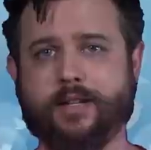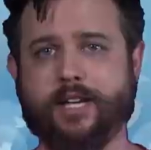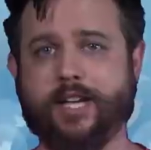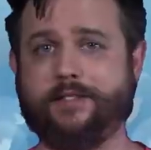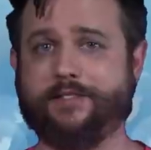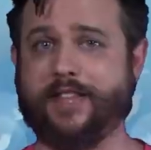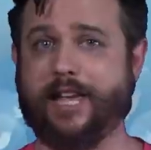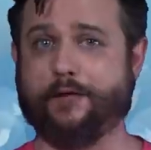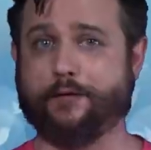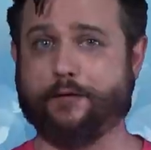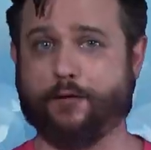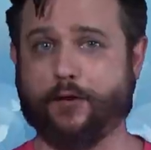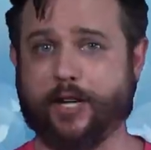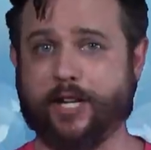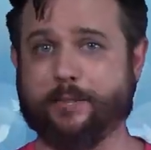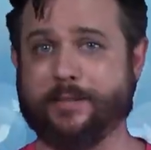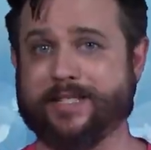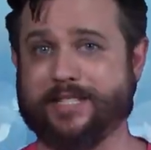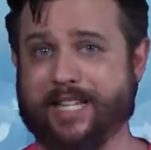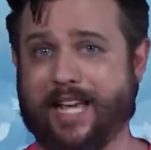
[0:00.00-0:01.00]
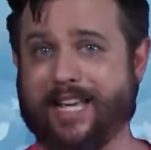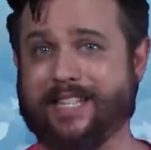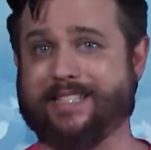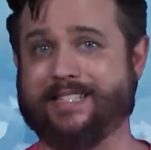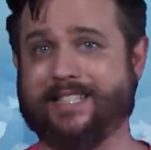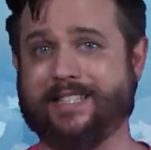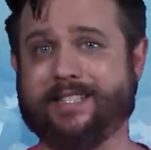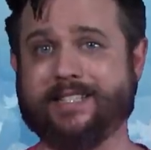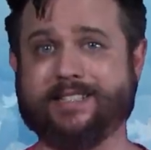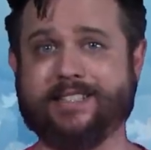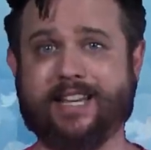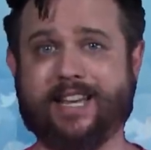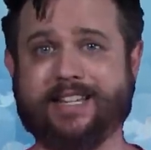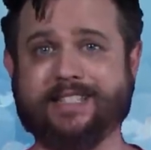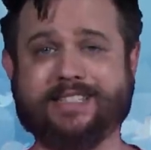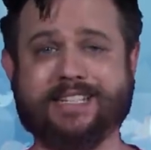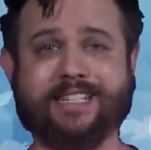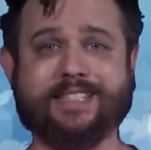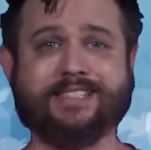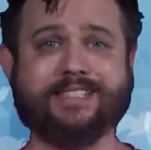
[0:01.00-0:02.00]
If that freedom is not
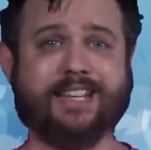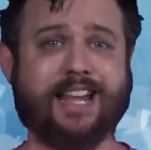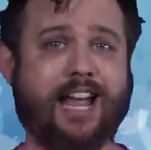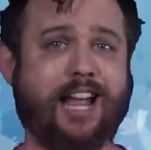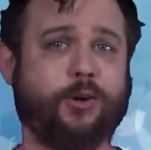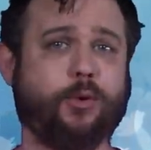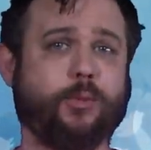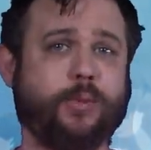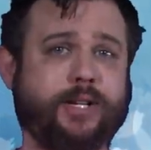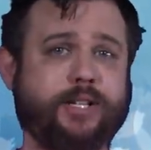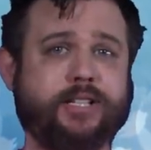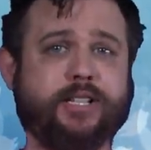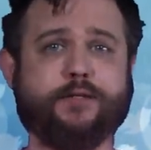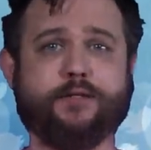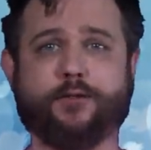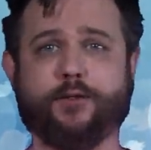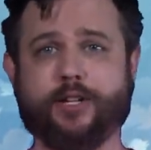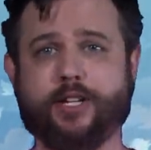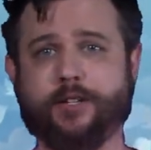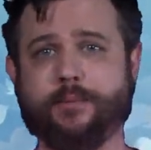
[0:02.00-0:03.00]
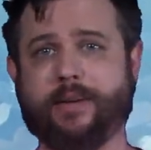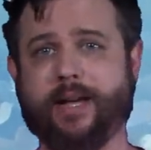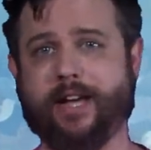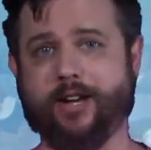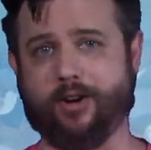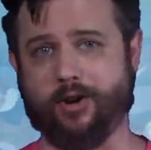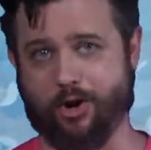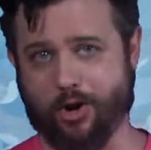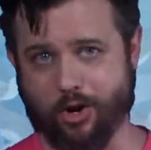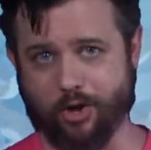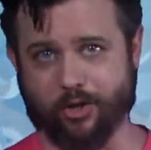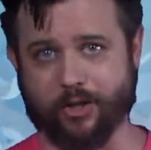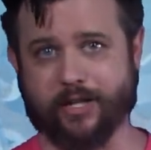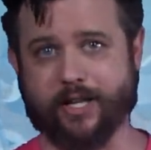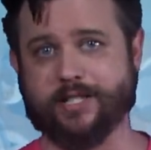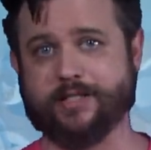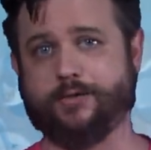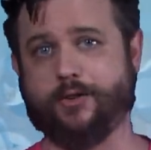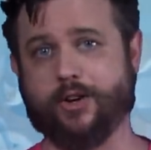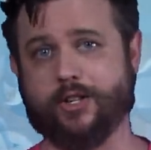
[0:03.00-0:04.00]
synthesized, it's not really freedom at all,
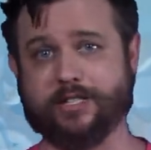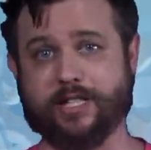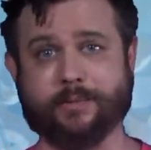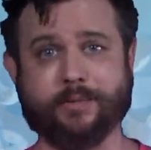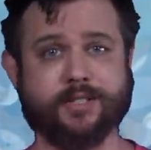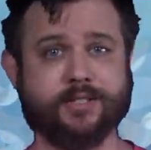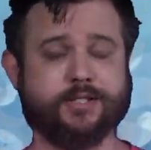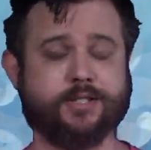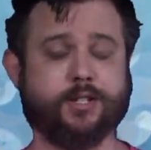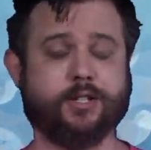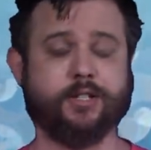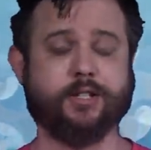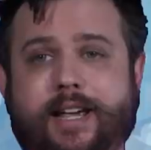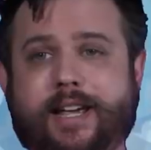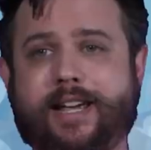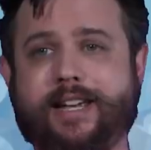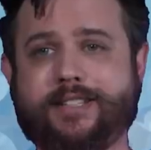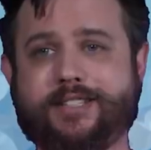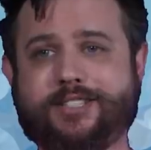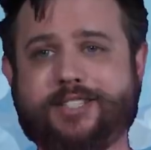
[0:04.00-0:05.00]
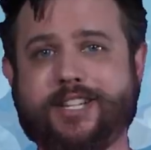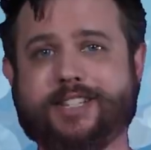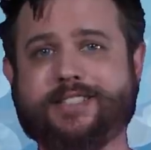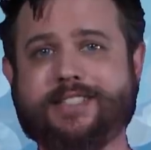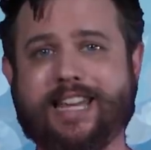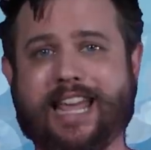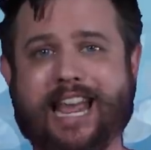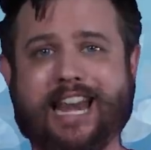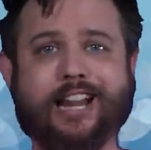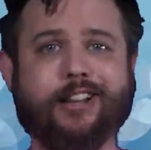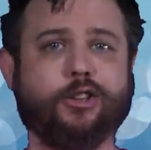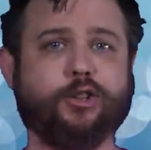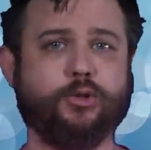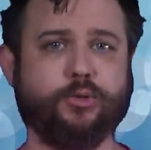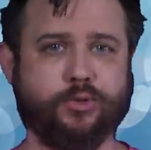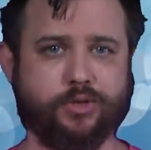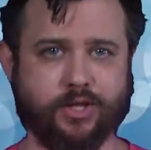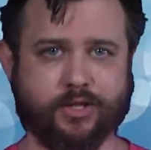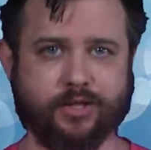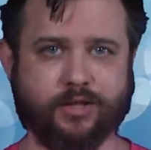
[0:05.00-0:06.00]
as far as I'm concerned. It's just an
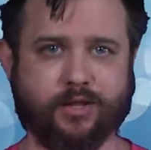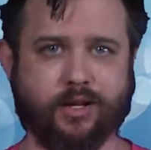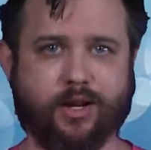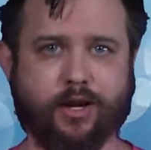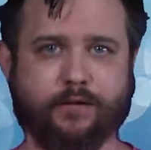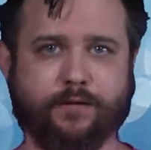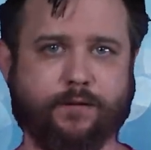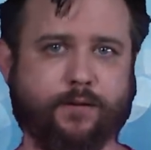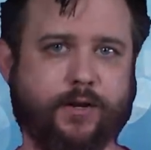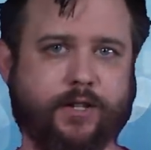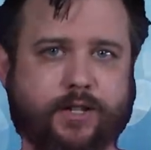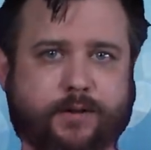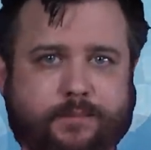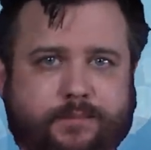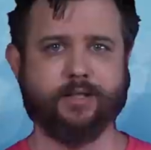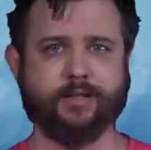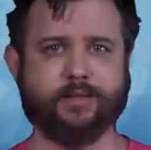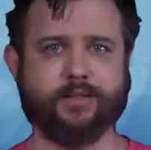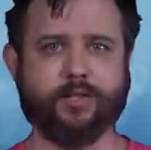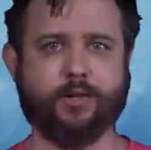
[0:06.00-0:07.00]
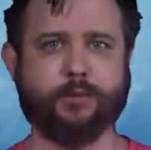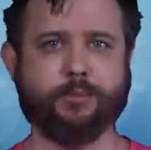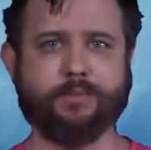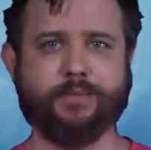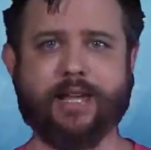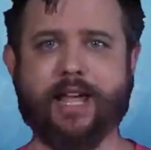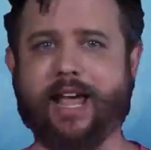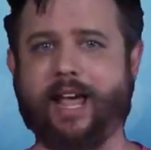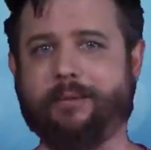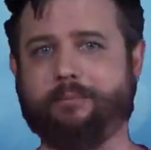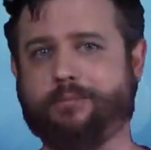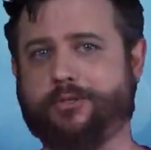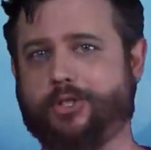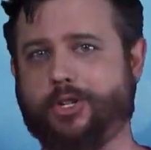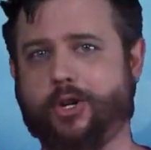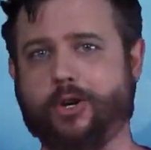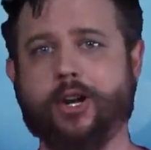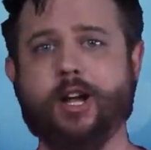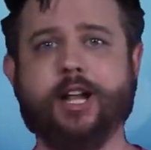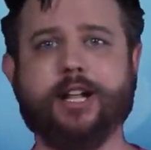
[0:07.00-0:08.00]
illusion of freedom. So yeah,
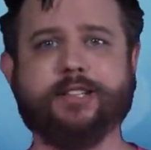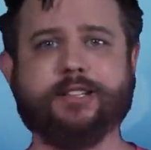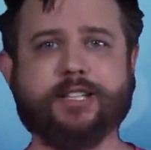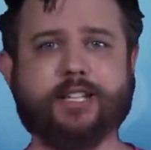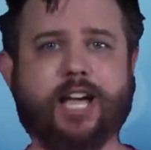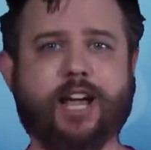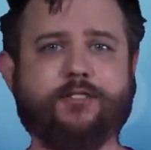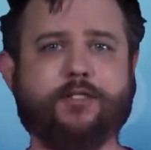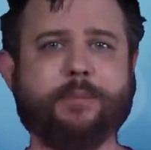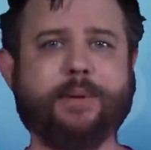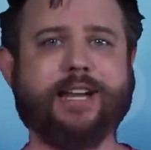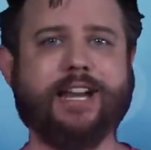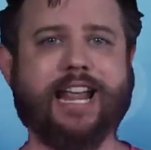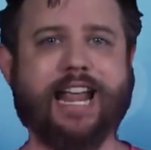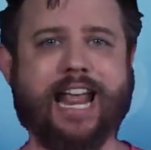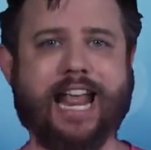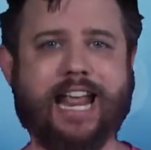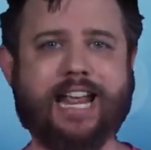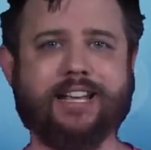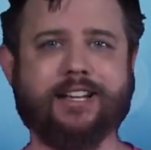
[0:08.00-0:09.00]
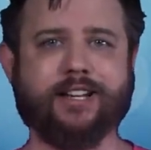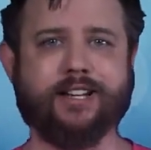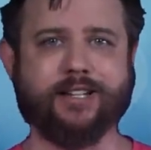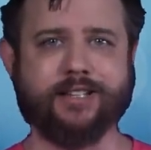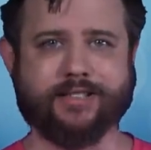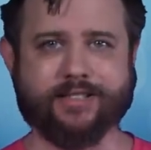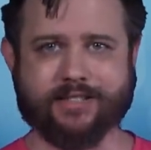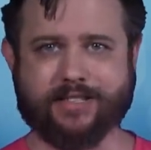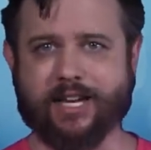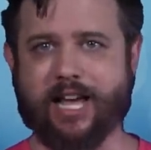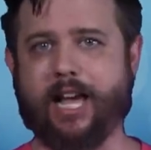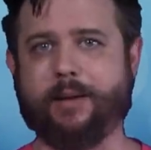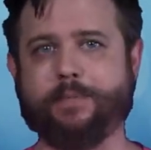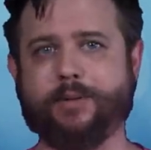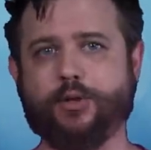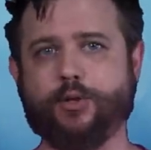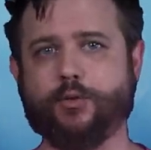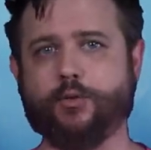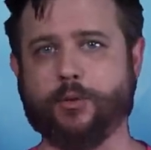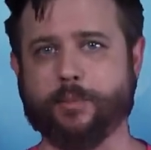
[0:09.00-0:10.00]
sure, the government ain't gonna stop
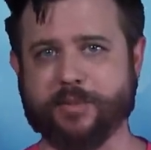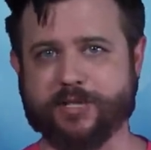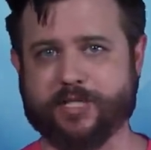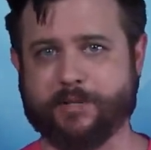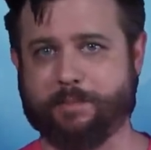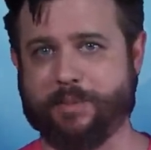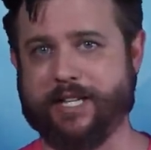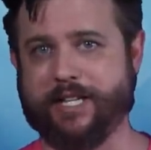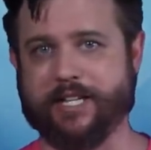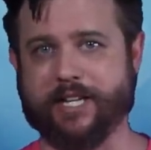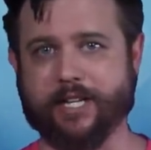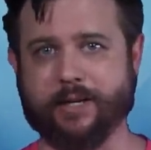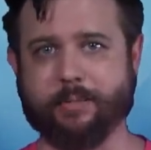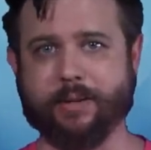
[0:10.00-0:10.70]
you from speaking,